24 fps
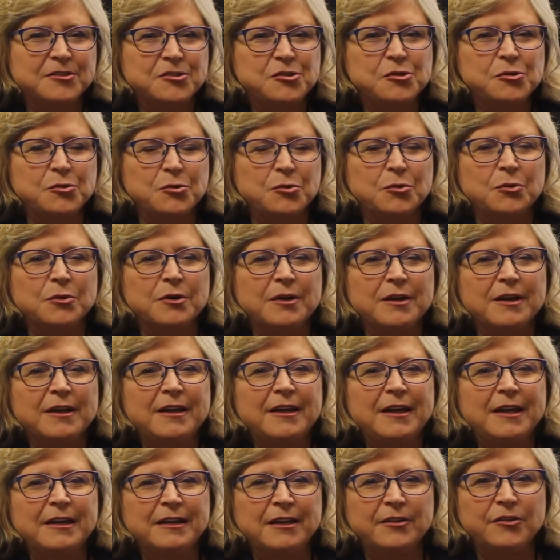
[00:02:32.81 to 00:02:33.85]
do
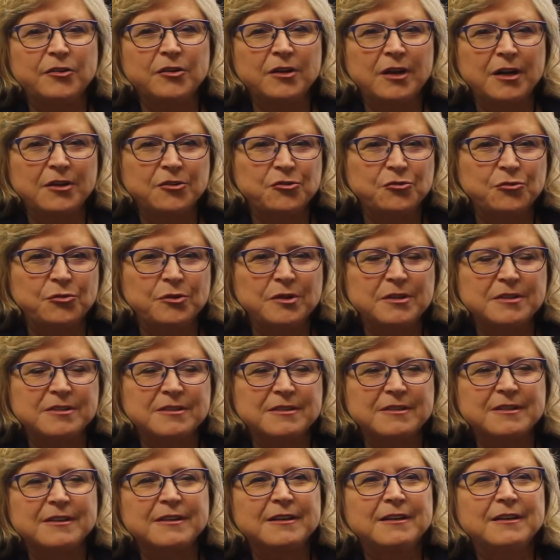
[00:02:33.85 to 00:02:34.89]
in other
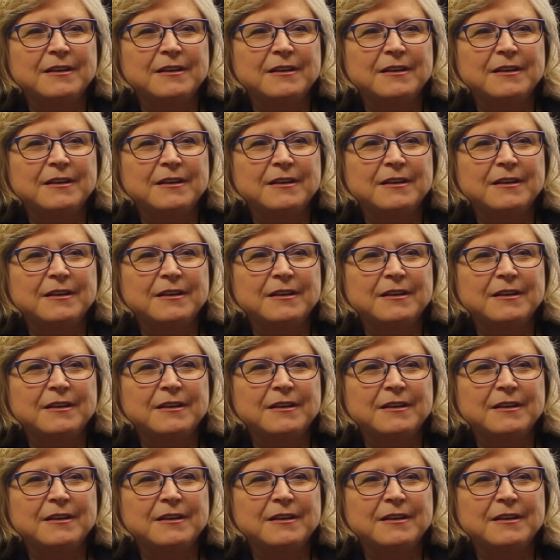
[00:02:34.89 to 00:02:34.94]
countries